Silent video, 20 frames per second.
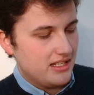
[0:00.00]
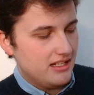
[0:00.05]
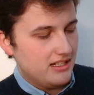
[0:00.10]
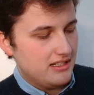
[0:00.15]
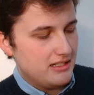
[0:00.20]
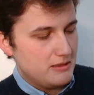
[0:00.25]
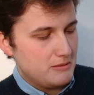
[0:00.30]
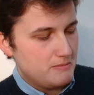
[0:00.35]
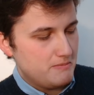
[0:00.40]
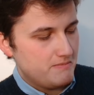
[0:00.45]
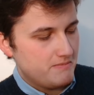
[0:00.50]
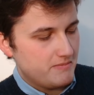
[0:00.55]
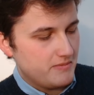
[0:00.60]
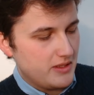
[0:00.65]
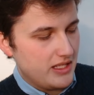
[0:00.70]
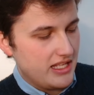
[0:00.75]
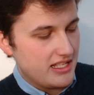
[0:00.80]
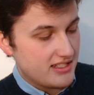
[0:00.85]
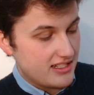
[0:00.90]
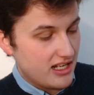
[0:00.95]
um,
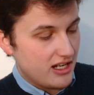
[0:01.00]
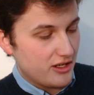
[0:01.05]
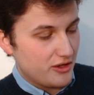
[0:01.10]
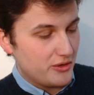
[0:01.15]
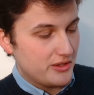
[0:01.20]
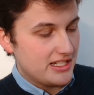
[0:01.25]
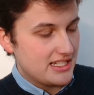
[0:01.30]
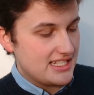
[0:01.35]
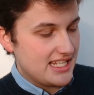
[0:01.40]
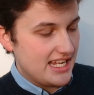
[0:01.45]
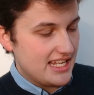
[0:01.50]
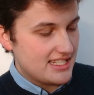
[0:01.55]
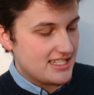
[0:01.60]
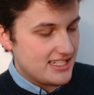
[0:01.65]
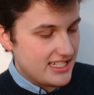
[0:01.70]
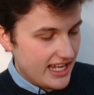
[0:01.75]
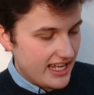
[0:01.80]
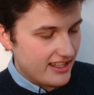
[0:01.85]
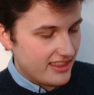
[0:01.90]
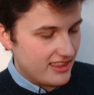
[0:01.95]
is not going to
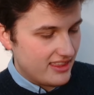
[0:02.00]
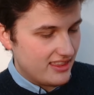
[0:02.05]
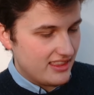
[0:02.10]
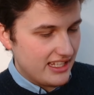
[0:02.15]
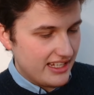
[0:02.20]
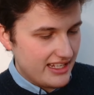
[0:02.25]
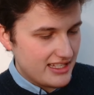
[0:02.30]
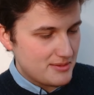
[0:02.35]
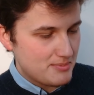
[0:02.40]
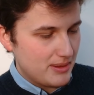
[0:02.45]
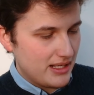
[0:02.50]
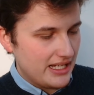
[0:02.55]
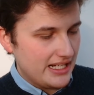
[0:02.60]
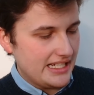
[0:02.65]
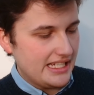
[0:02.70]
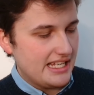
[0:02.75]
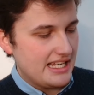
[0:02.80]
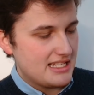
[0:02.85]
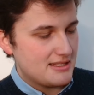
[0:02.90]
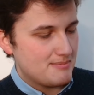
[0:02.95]
taste death, that his
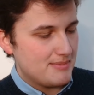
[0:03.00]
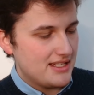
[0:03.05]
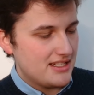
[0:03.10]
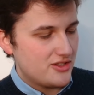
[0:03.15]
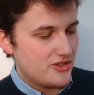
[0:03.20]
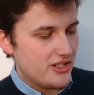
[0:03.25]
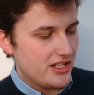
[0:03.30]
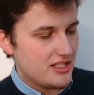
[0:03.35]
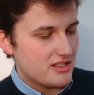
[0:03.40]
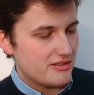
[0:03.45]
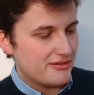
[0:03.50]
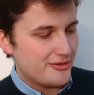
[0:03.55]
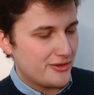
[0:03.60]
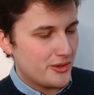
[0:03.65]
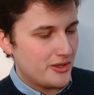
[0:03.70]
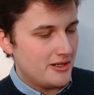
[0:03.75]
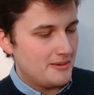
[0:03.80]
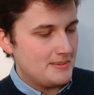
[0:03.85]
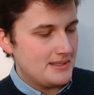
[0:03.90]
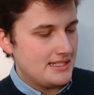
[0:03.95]
body has been
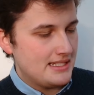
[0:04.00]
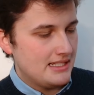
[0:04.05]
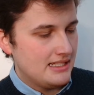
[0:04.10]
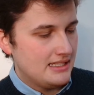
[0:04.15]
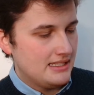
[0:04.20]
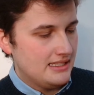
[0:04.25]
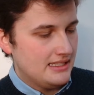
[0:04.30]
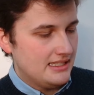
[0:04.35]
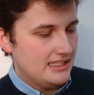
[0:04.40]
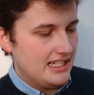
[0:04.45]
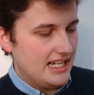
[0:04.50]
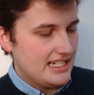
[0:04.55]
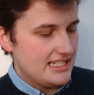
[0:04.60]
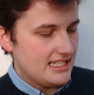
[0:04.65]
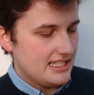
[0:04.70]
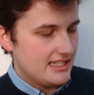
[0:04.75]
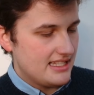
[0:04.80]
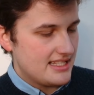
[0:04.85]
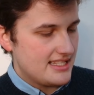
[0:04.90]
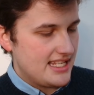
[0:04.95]
transformed. I
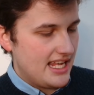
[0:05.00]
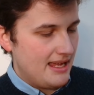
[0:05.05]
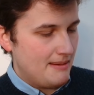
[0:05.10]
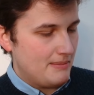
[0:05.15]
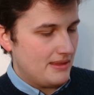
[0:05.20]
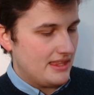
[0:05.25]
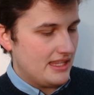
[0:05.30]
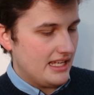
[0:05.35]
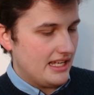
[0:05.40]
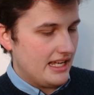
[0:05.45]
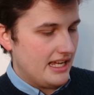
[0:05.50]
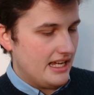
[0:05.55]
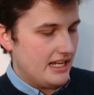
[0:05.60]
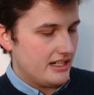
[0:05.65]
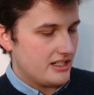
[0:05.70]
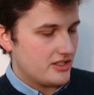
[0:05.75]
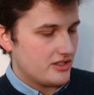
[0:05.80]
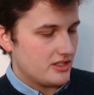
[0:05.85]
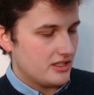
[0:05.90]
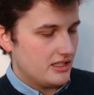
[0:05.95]
did the same thing
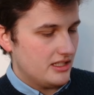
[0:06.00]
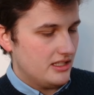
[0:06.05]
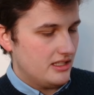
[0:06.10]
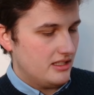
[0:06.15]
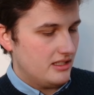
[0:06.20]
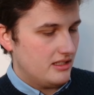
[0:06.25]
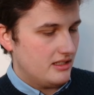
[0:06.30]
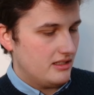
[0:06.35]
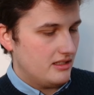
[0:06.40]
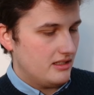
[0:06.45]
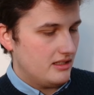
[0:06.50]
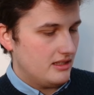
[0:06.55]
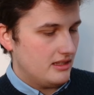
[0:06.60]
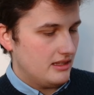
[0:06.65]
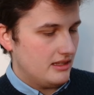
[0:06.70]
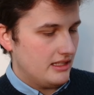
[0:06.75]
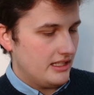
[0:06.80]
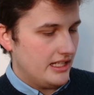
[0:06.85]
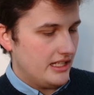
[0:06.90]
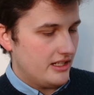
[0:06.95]
actually
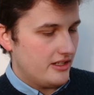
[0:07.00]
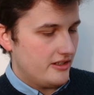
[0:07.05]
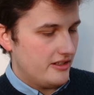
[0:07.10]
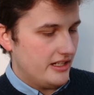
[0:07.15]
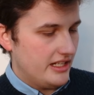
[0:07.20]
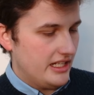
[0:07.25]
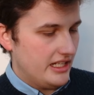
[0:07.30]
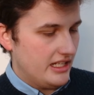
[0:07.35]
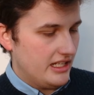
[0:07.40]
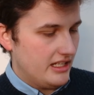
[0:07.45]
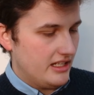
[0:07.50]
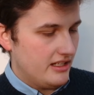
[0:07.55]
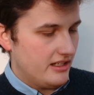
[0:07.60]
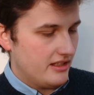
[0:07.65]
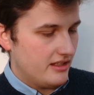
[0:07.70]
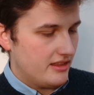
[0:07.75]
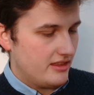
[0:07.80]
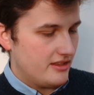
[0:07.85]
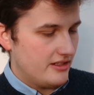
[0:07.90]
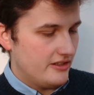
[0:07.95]
later
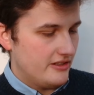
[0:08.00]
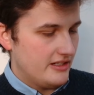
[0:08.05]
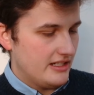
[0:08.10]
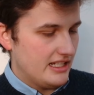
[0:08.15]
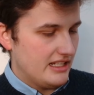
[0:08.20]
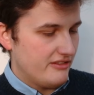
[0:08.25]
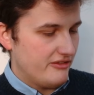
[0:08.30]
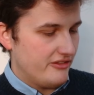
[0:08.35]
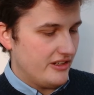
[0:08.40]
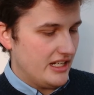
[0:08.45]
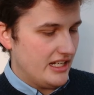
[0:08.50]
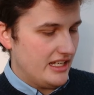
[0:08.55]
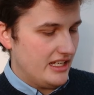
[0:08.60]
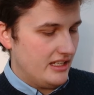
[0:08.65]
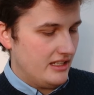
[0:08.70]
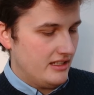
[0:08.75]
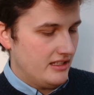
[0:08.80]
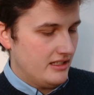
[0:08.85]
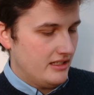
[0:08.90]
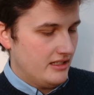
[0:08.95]
in Third
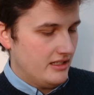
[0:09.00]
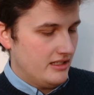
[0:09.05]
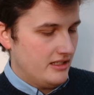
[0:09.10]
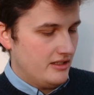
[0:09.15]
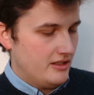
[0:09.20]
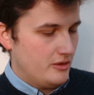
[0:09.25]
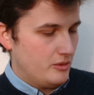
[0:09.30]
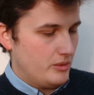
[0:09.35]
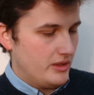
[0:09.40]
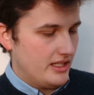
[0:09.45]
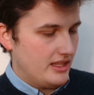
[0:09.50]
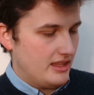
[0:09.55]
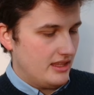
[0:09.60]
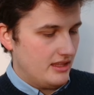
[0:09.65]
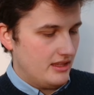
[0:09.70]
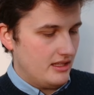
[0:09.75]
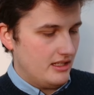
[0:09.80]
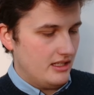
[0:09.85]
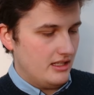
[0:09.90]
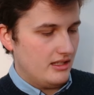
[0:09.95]
Nephi
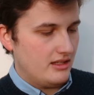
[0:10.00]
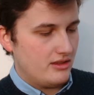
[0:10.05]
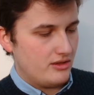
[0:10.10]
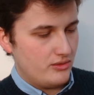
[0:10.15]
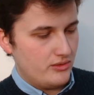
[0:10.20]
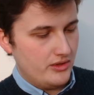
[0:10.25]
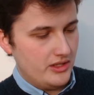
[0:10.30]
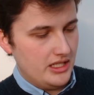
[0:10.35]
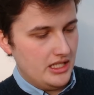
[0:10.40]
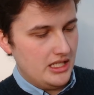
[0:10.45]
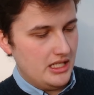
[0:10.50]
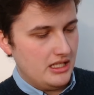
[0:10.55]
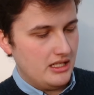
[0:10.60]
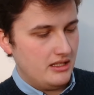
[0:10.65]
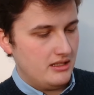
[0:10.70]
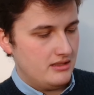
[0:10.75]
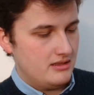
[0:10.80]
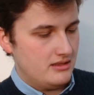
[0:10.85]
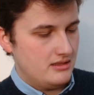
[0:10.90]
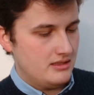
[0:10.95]
with the three
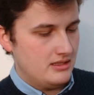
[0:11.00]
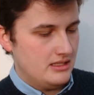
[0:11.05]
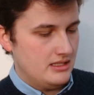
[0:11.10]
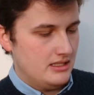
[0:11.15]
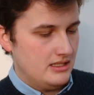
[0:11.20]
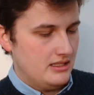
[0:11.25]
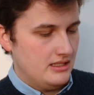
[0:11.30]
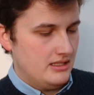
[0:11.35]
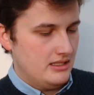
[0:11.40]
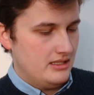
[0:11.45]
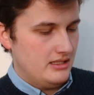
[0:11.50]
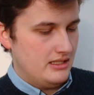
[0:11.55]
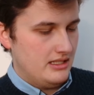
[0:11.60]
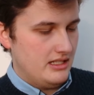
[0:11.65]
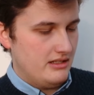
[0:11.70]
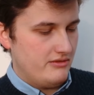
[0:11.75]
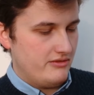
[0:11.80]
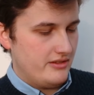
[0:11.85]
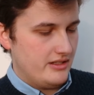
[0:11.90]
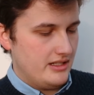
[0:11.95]

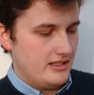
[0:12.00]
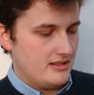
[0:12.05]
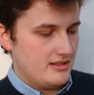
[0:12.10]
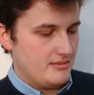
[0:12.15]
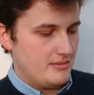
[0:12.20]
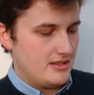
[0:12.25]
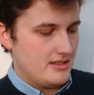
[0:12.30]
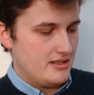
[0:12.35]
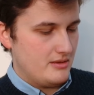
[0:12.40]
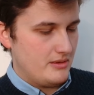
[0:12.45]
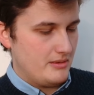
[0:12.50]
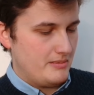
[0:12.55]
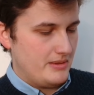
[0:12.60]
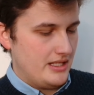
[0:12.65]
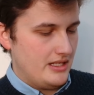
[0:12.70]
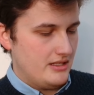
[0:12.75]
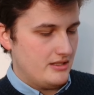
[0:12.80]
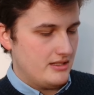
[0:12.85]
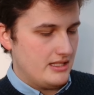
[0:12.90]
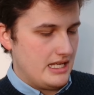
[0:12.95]
Nephites. Let me see what
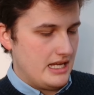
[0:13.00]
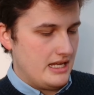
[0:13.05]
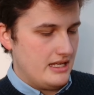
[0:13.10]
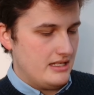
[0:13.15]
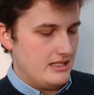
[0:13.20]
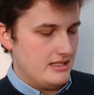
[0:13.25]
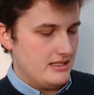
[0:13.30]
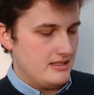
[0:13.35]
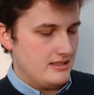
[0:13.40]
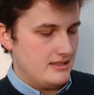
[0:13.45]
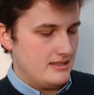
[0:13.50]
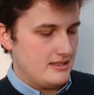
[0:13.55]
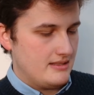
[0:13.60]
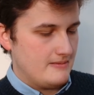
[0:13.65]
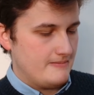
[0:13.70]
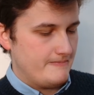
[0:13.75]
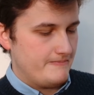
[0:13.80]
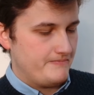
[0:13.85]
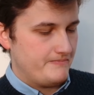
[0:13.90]
page that is